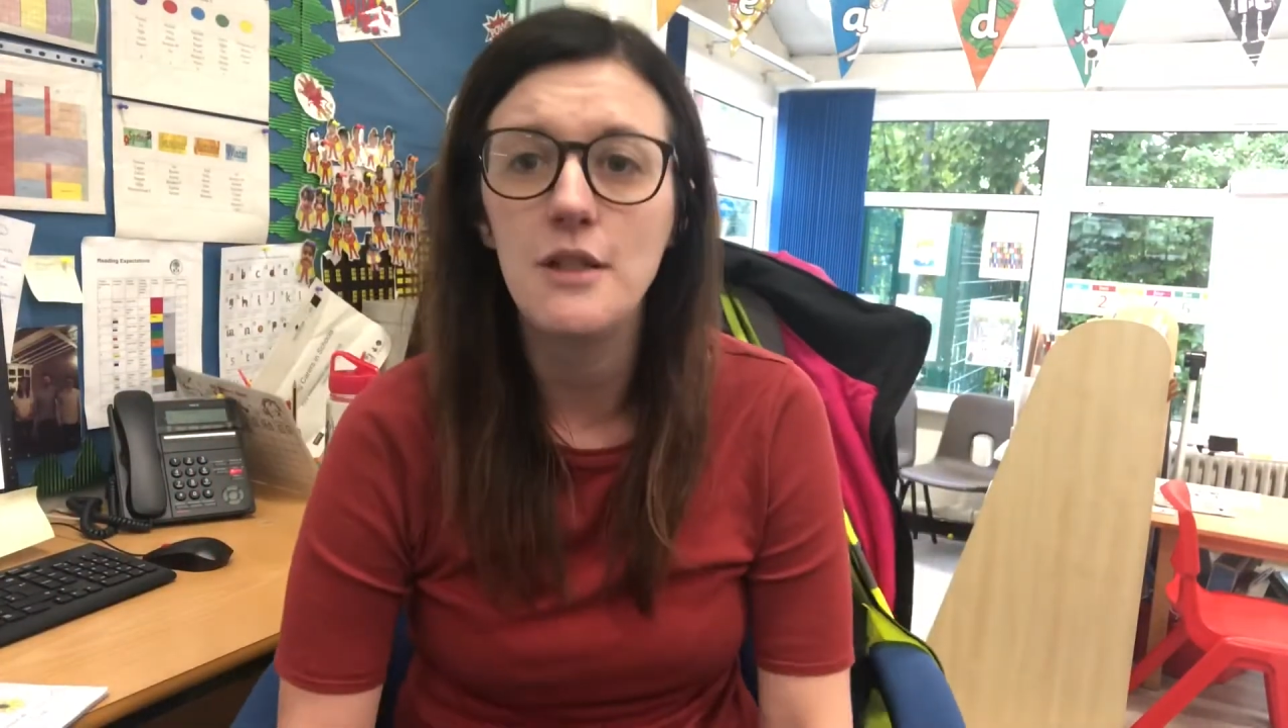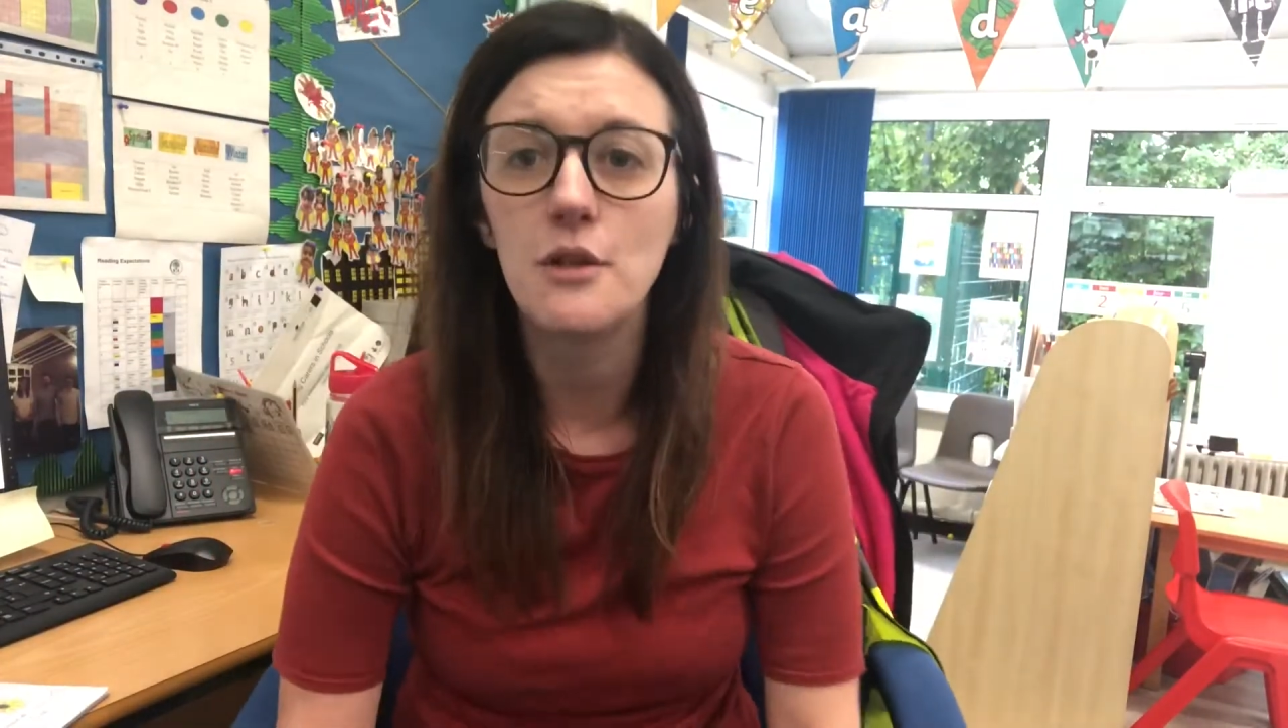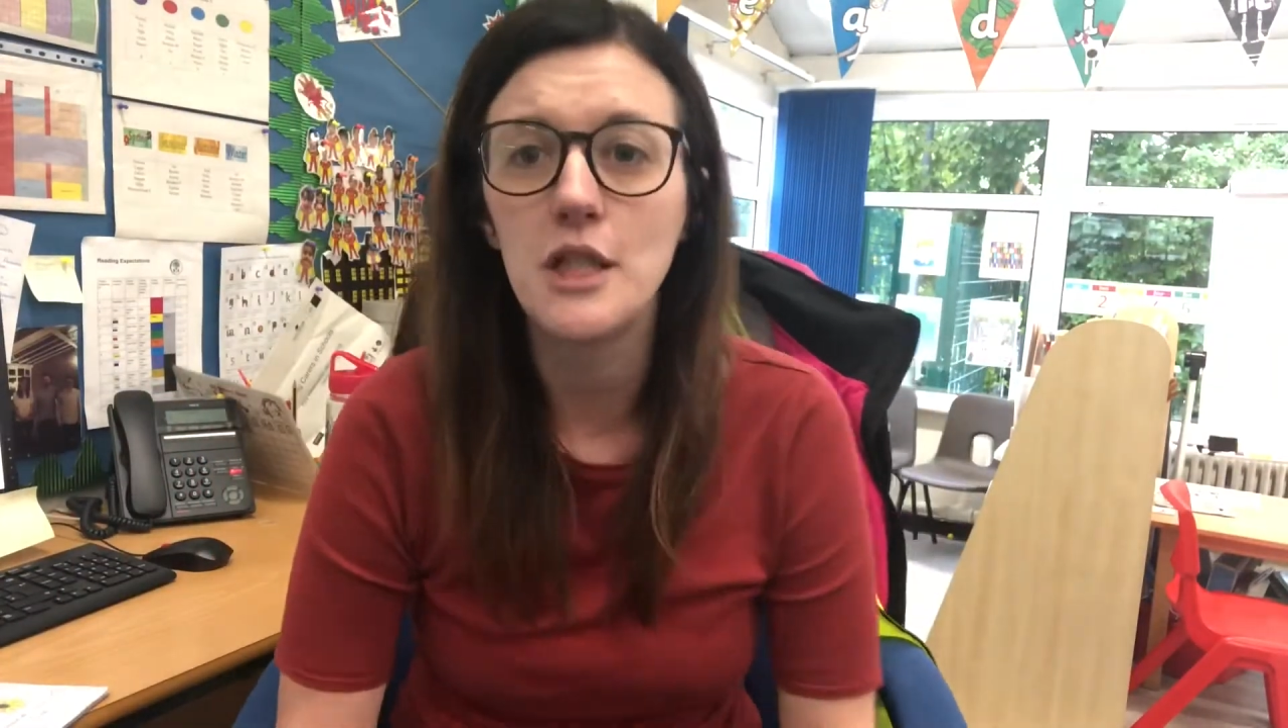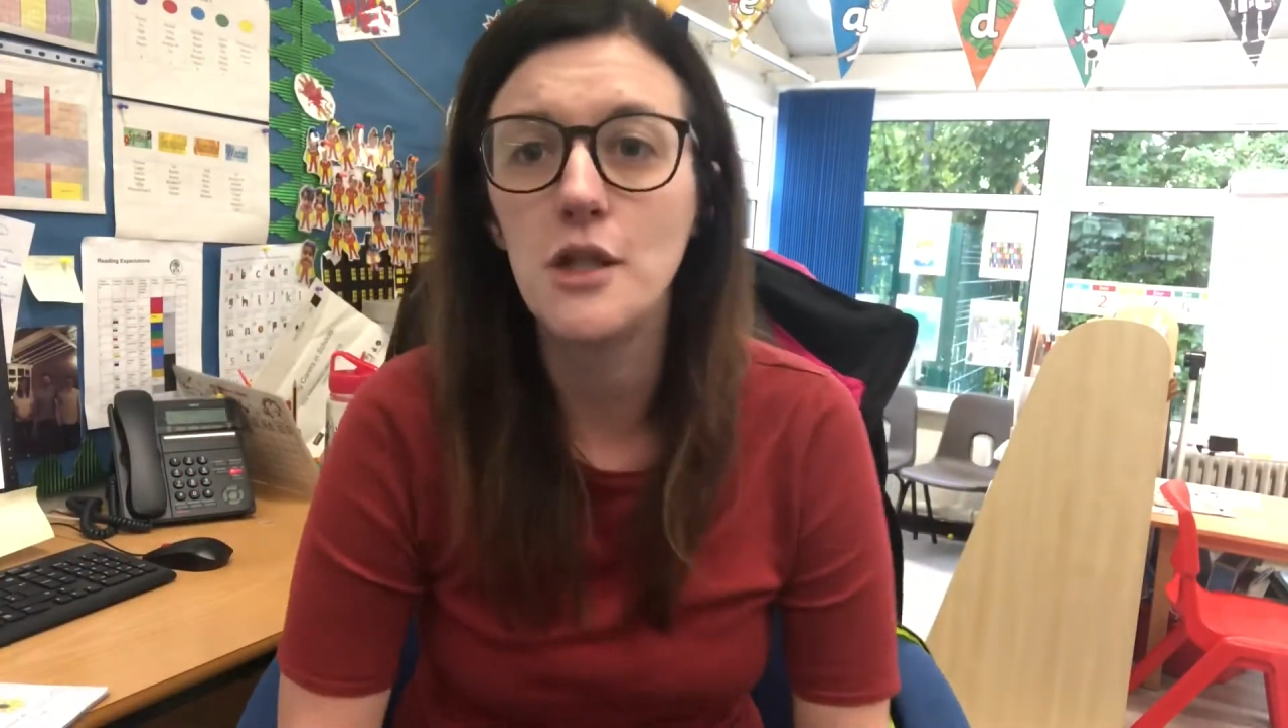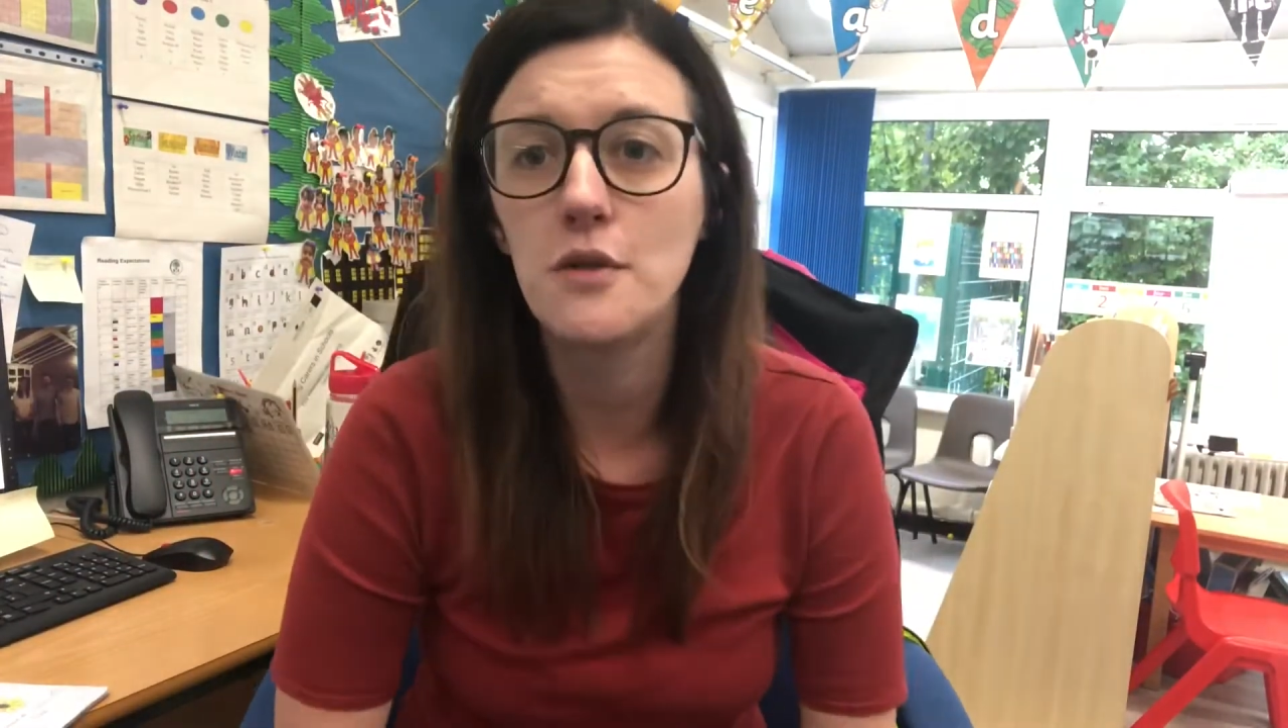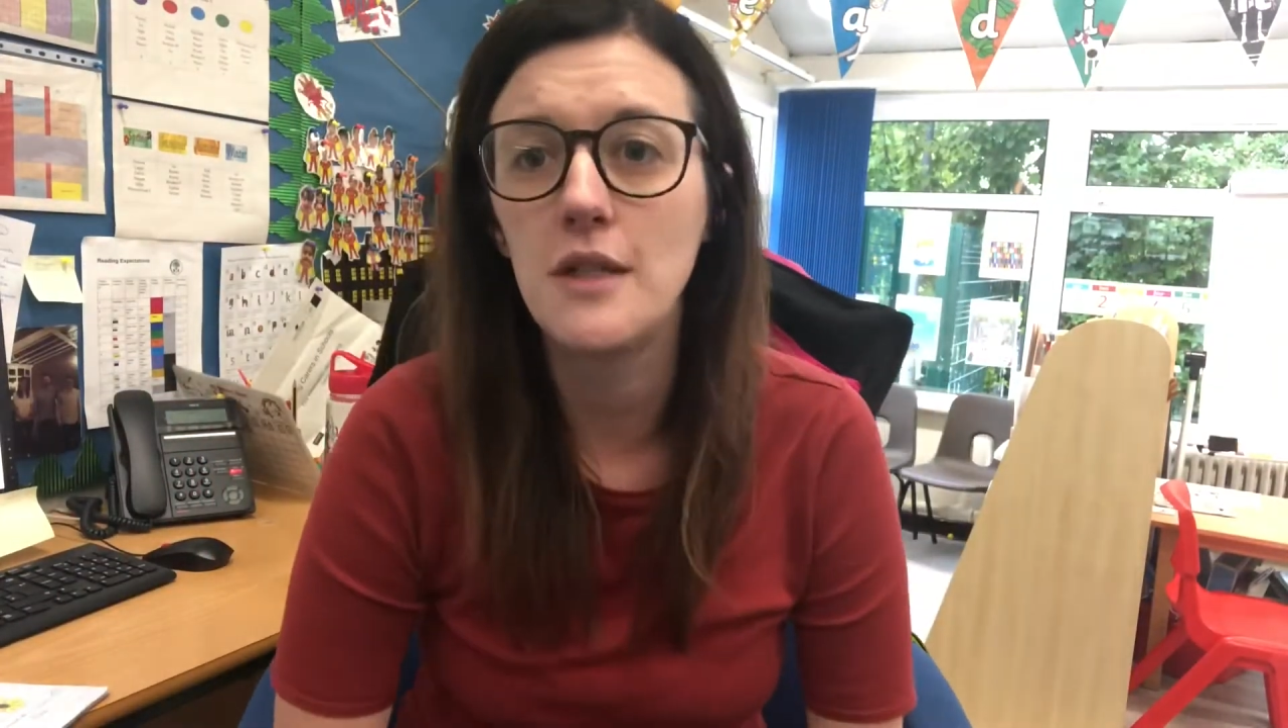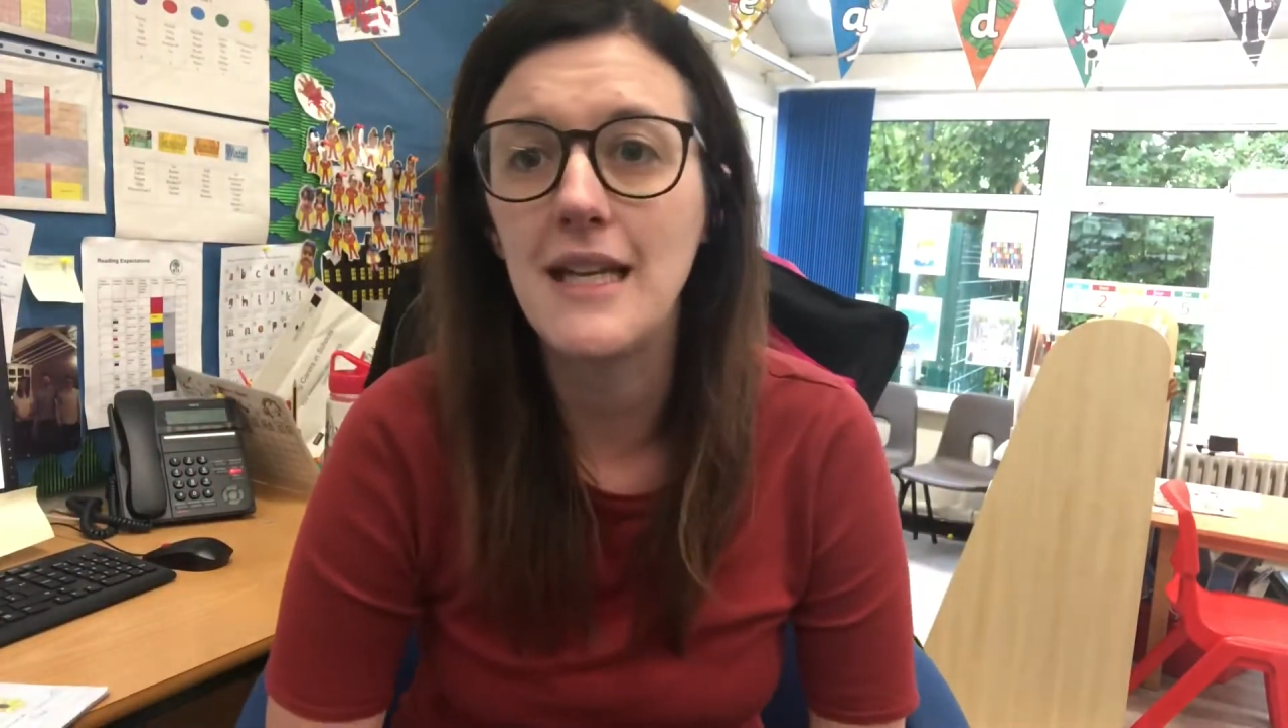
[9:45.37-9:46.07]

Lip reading: your children